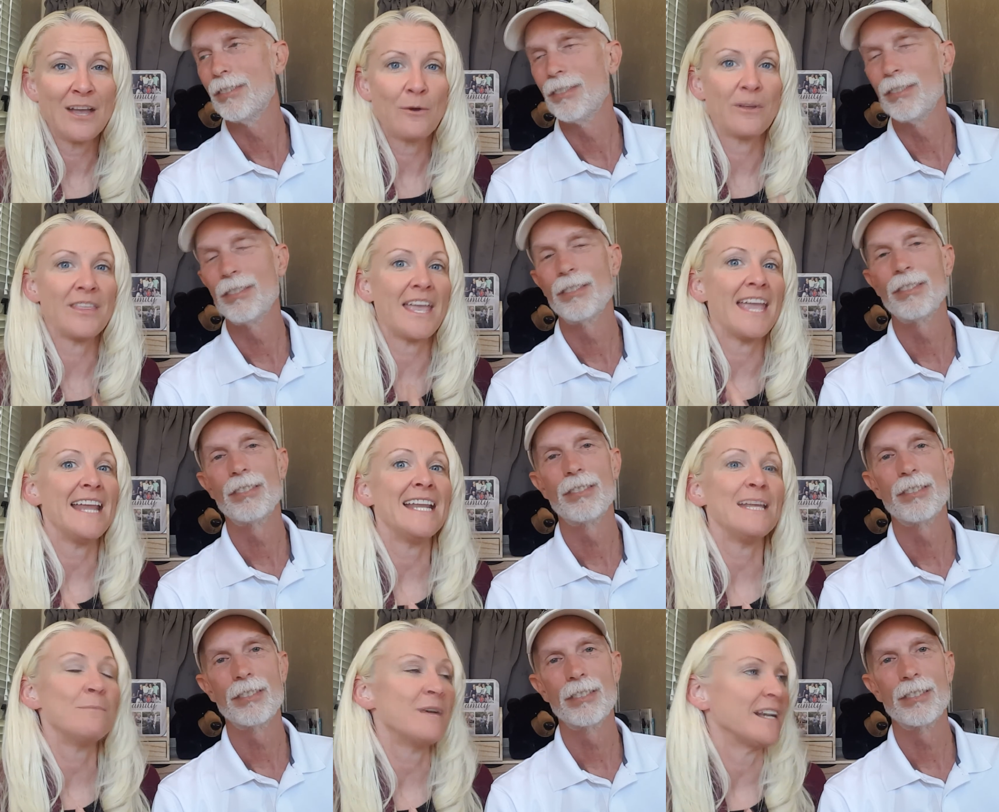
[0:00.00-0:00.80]
Speaker 1: with
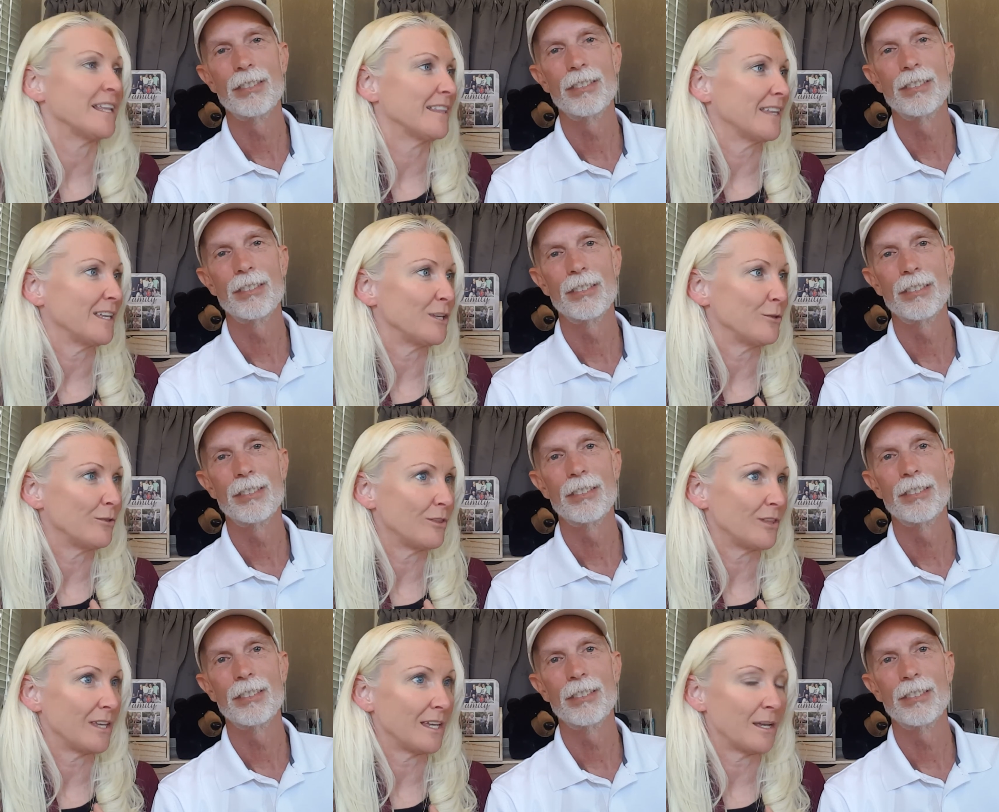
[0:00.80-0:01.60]
anybody that you
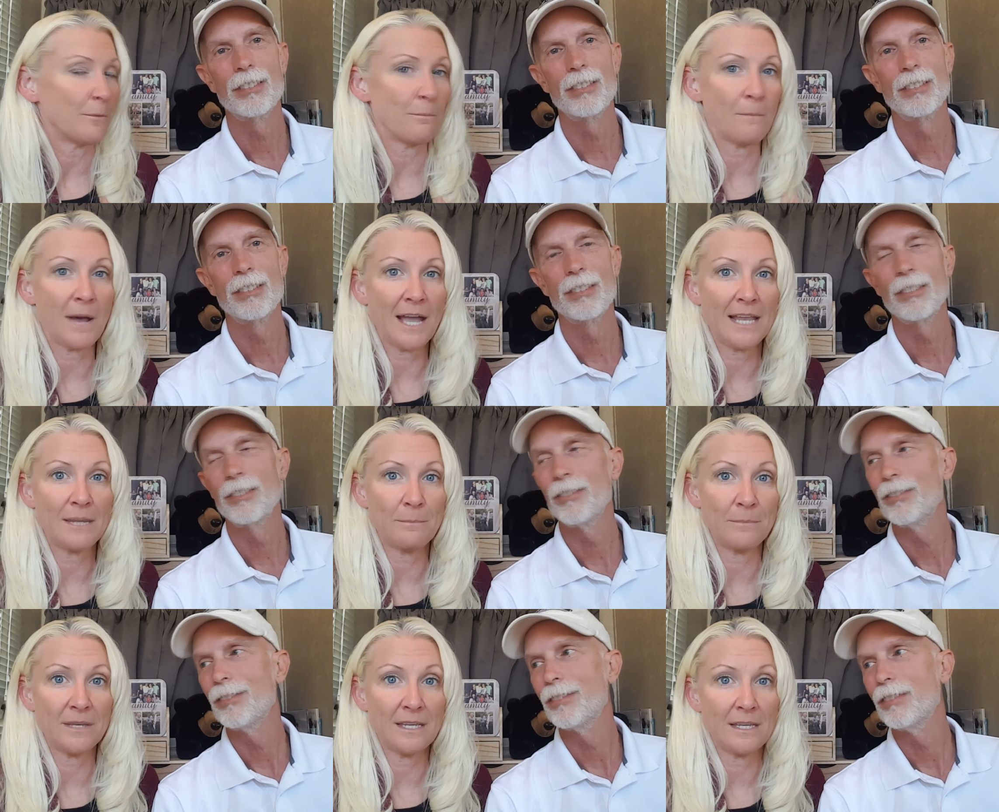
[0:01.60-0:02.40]
think
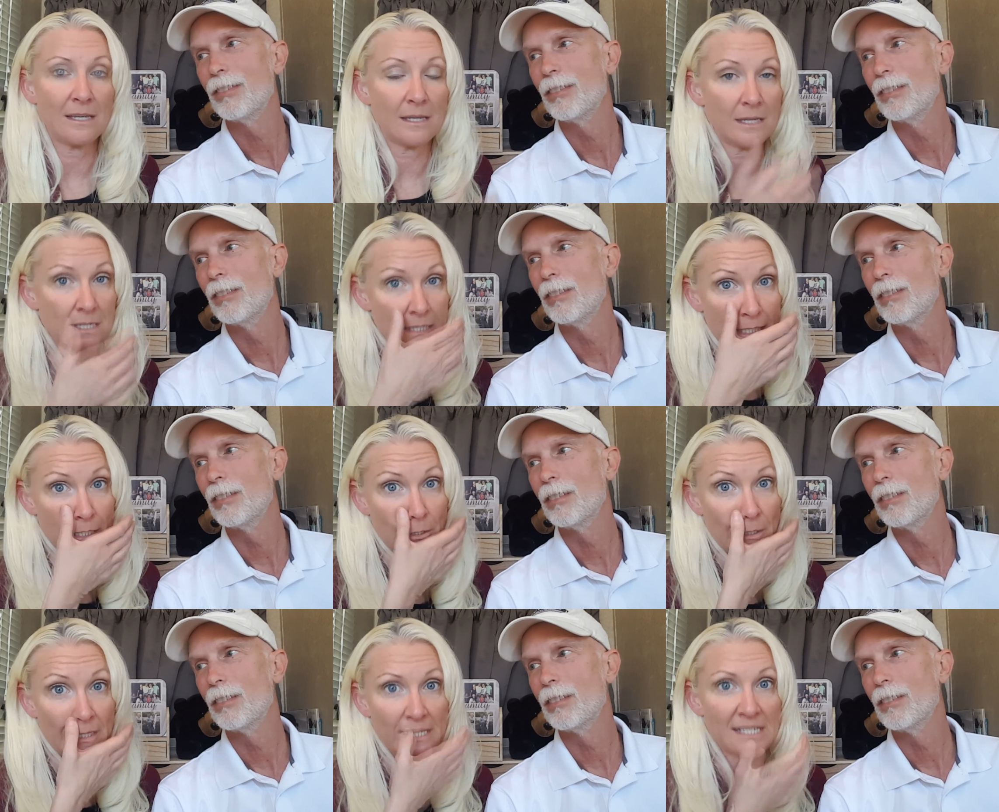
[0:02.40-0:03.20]
might be
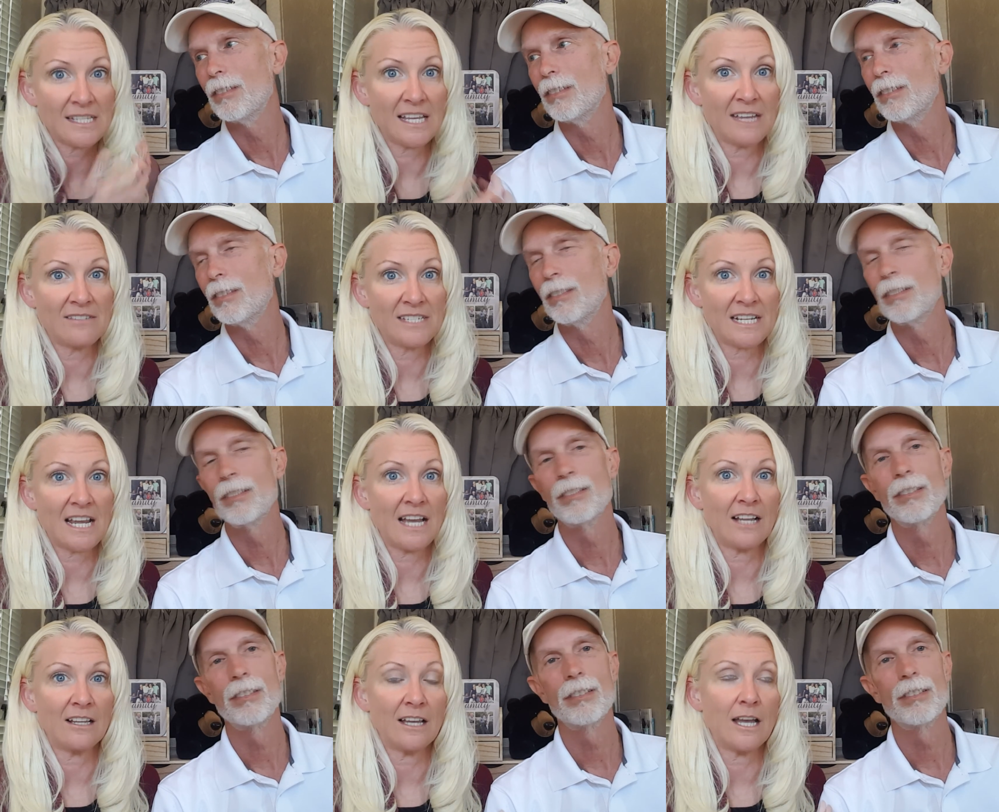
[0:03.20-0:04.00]
considering this
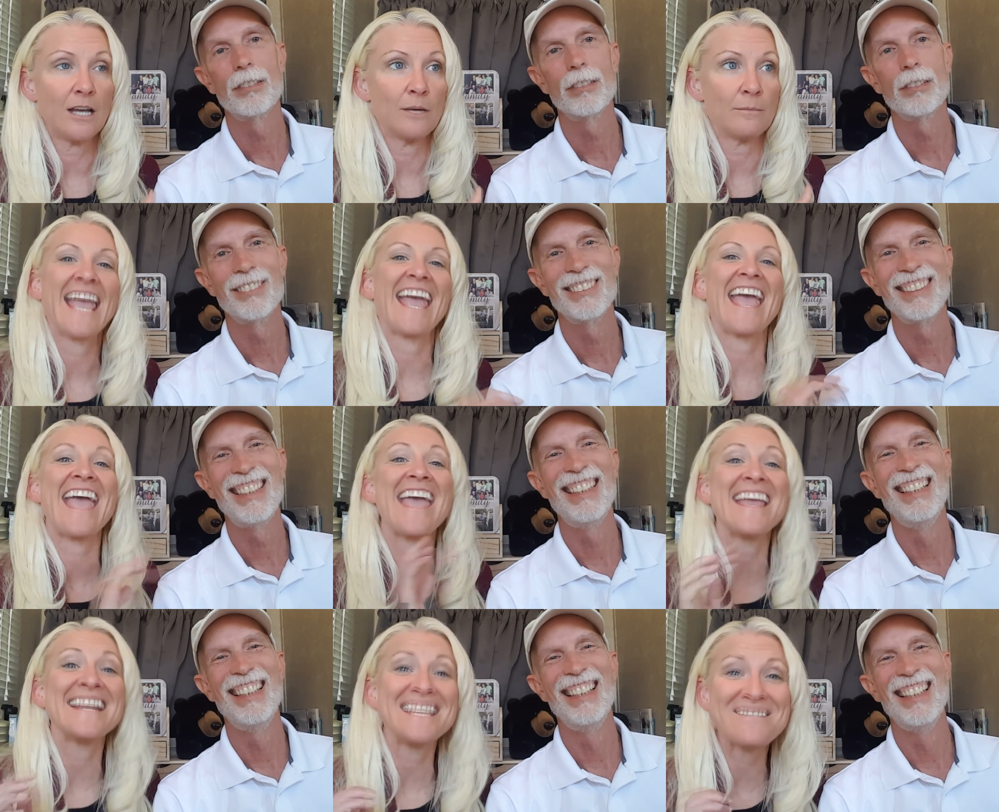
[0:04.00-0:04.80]
lifestyle. Um,
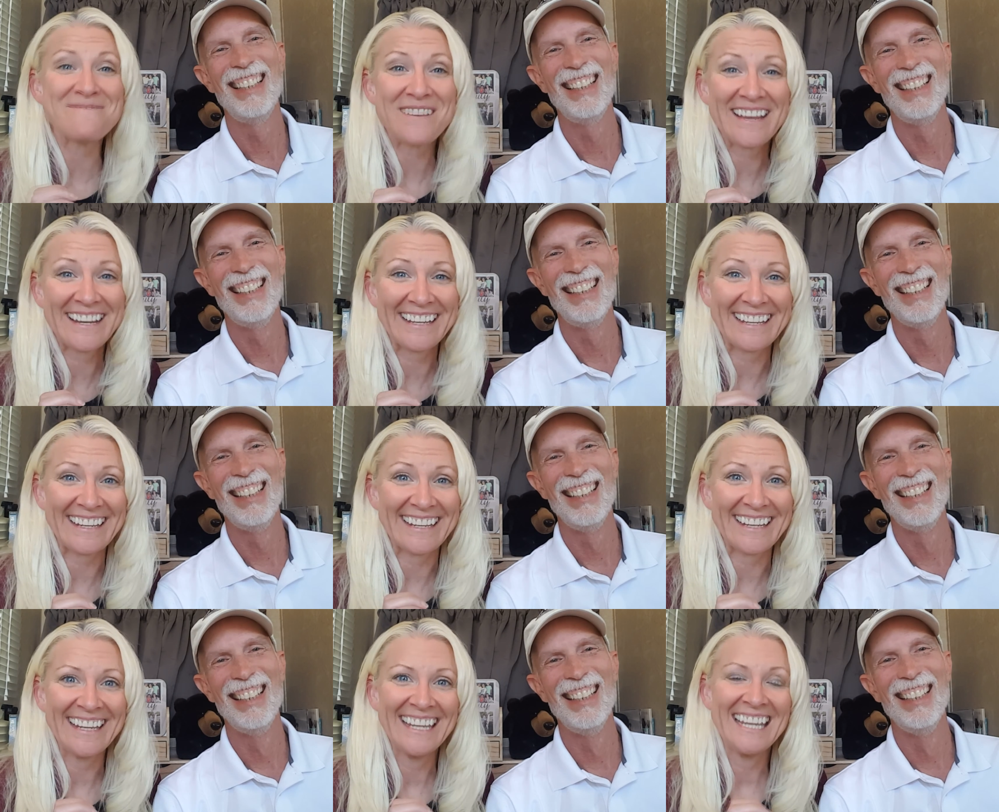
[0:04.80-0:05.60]

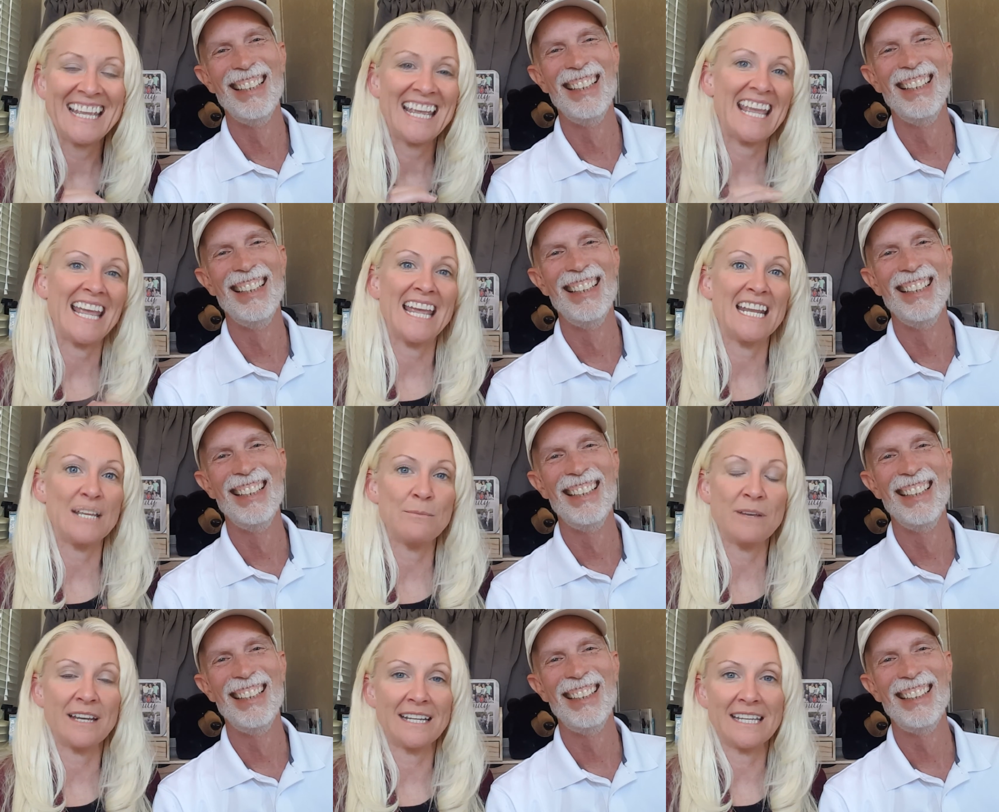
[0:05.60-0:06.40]
anybody,
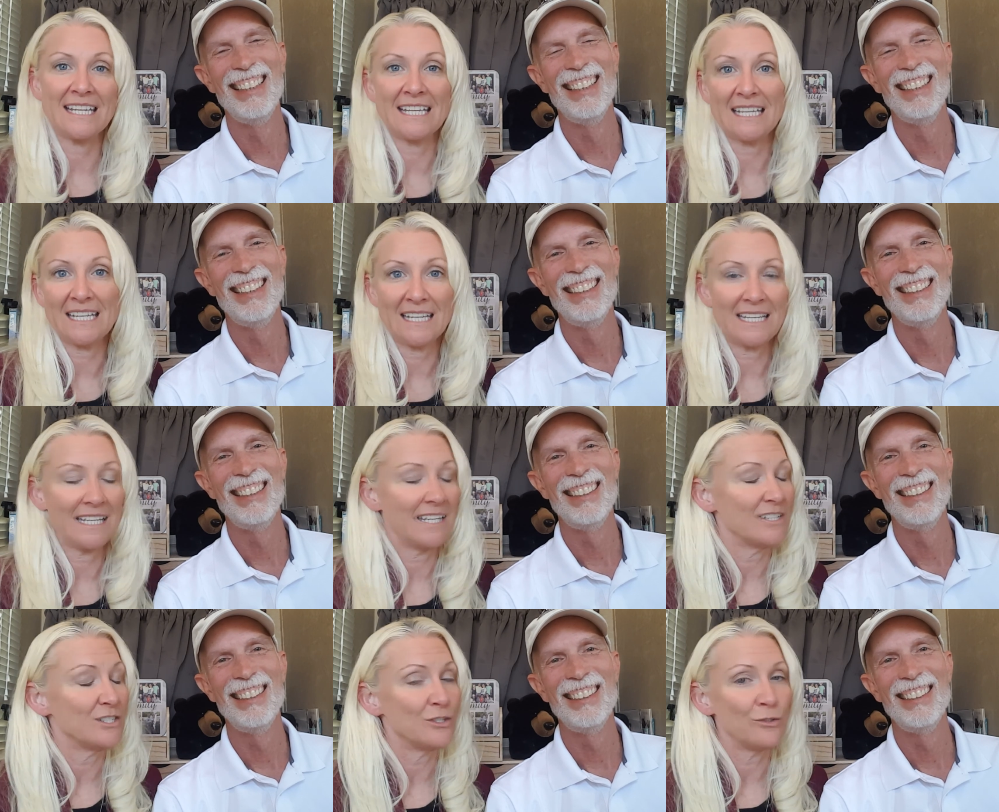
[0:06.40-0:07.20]
anybody
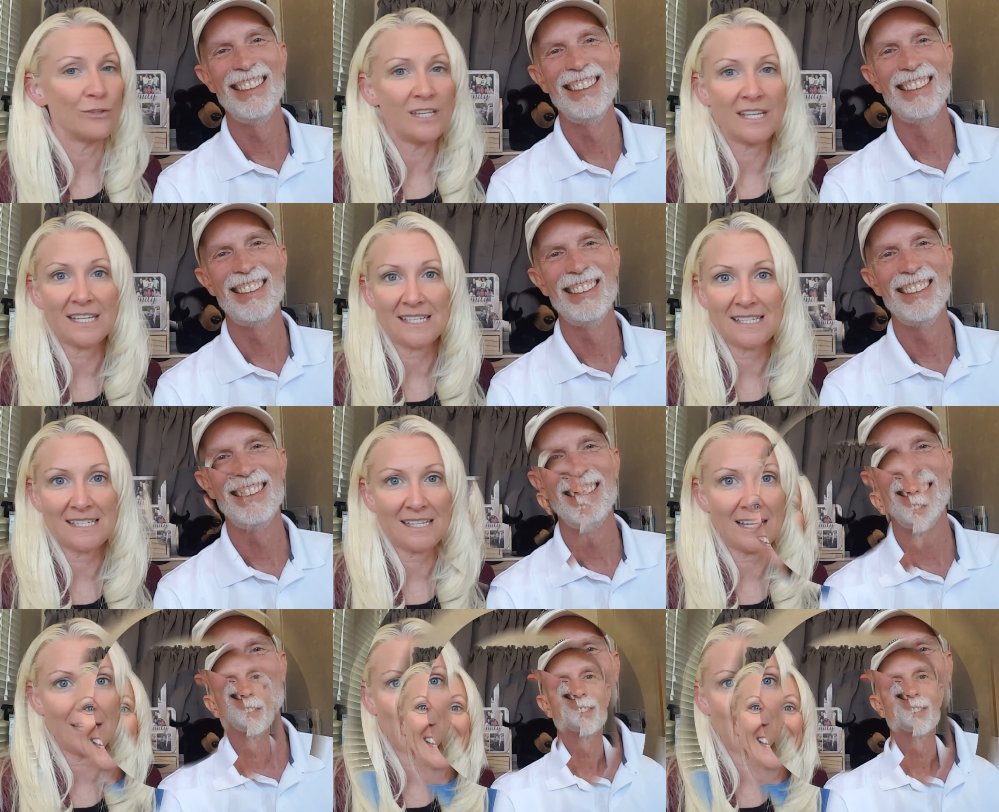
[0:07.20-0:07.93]
can do this.